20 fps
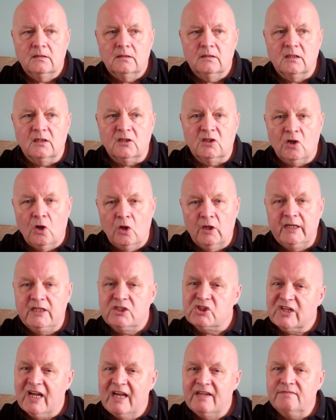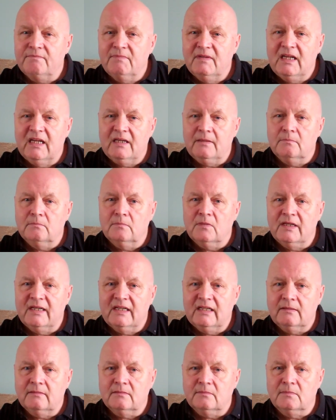the college gave me
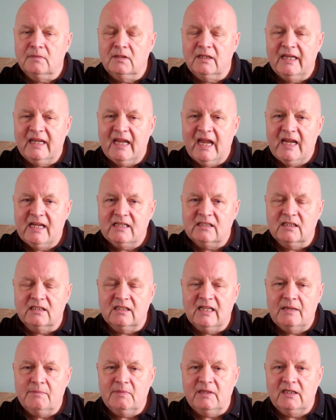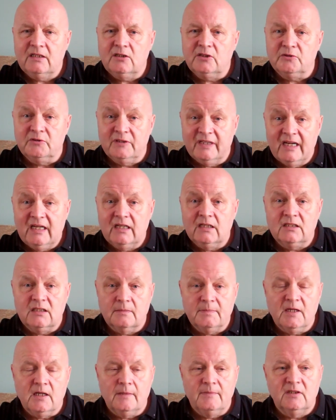my head and let me create a
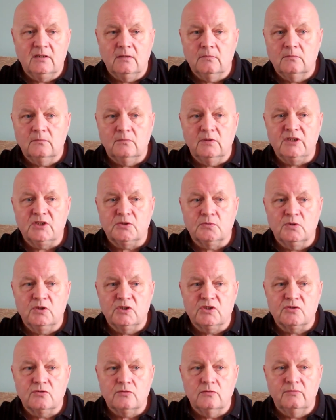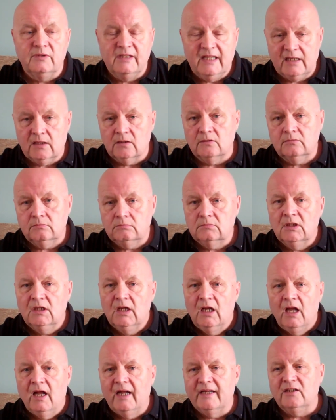department, which was really cool.
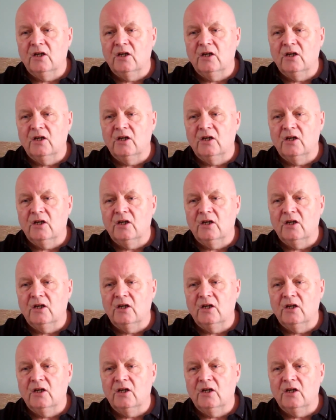I